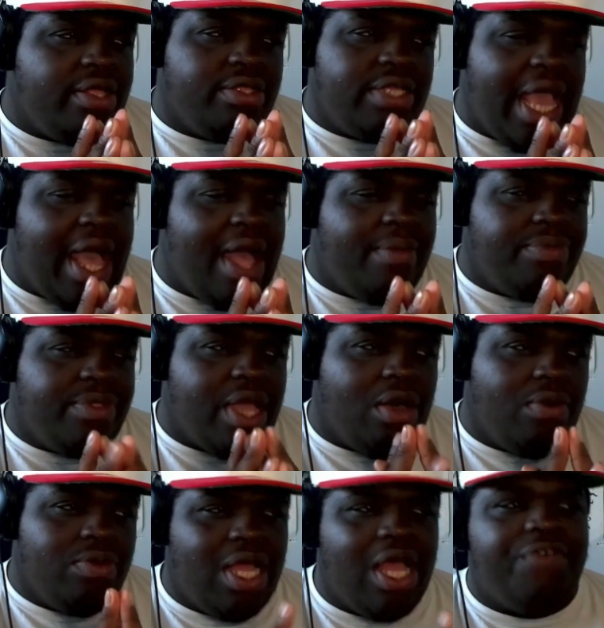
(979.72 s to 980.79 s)

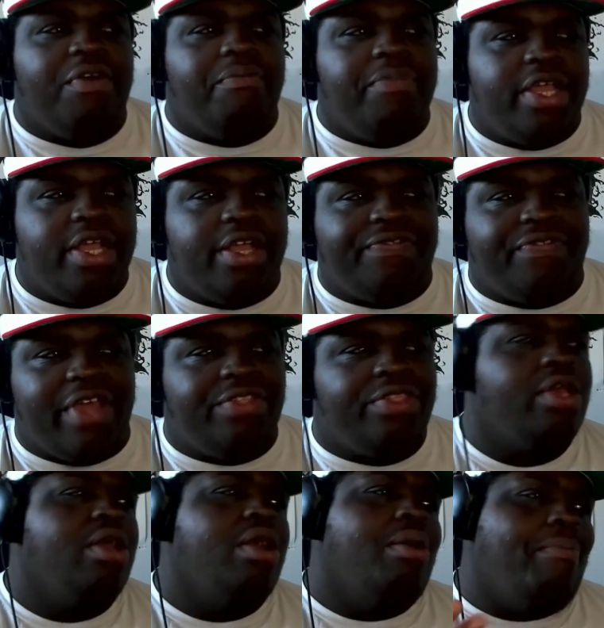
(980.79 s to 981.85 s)
No. If I'm being good faith,
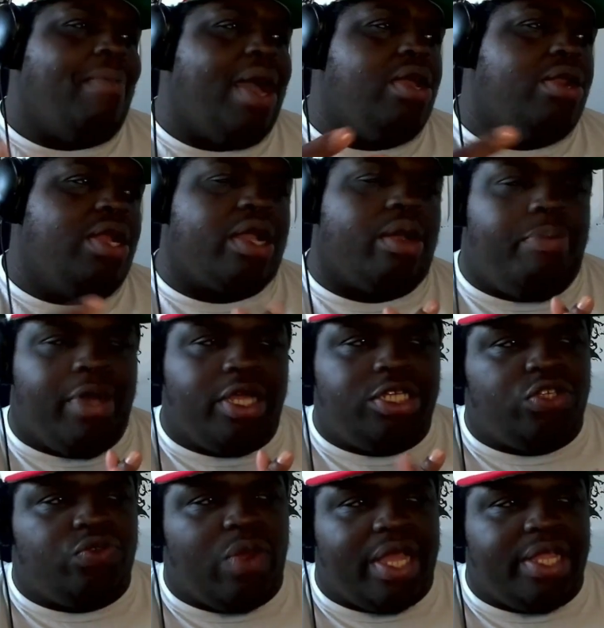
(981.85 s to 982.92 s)
Mayonaka
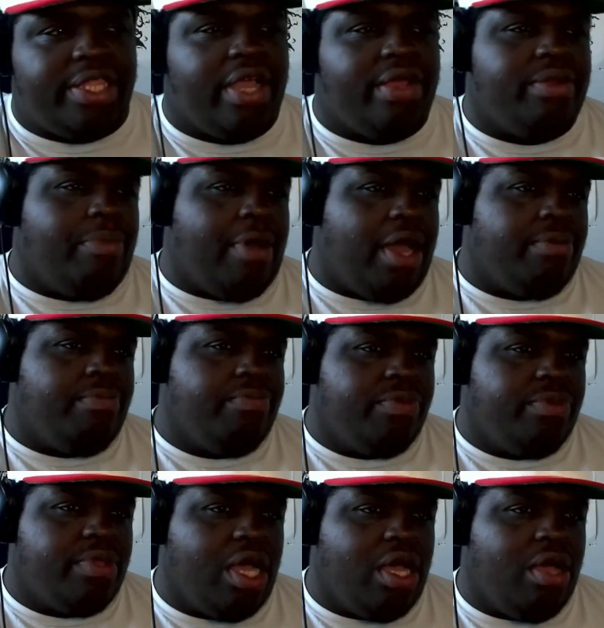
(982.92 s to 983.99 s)
Punch is right there in the bottom.
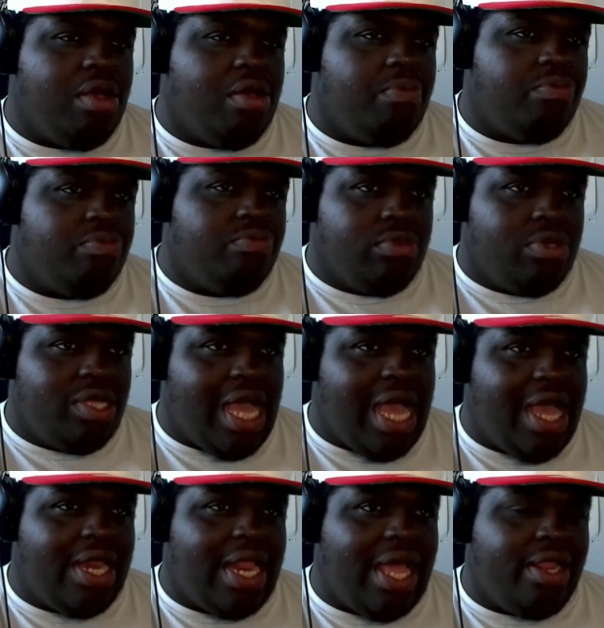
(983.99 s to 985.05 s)

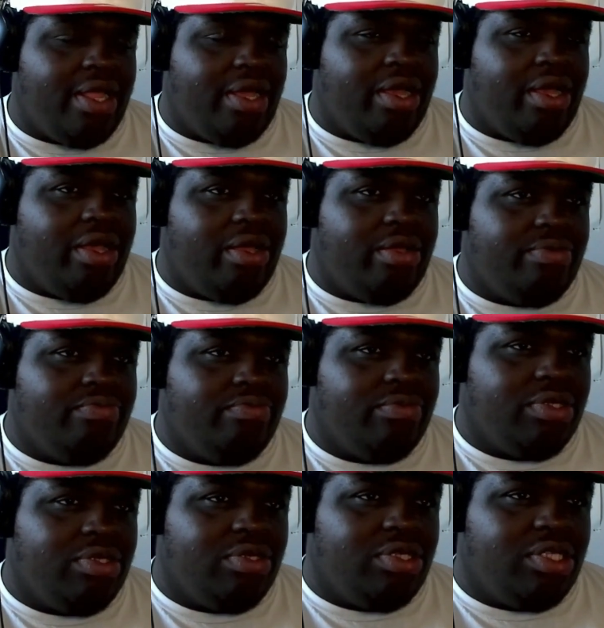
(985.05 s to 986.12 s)
At a
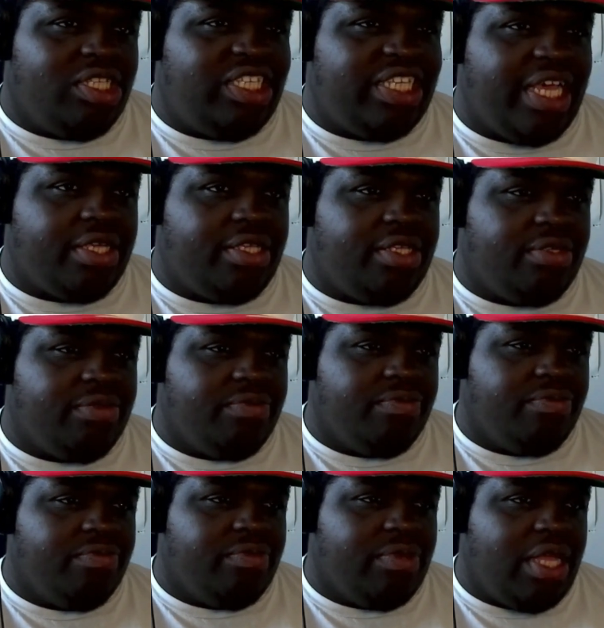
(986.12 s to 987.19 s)
6,
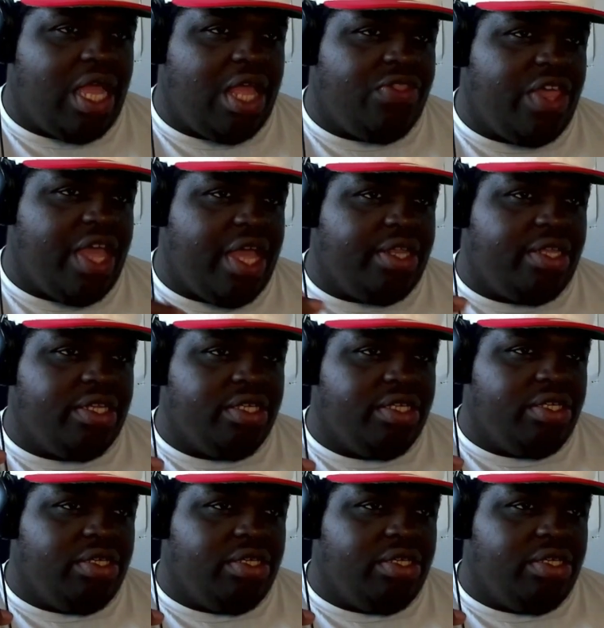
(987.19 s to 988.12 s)
and then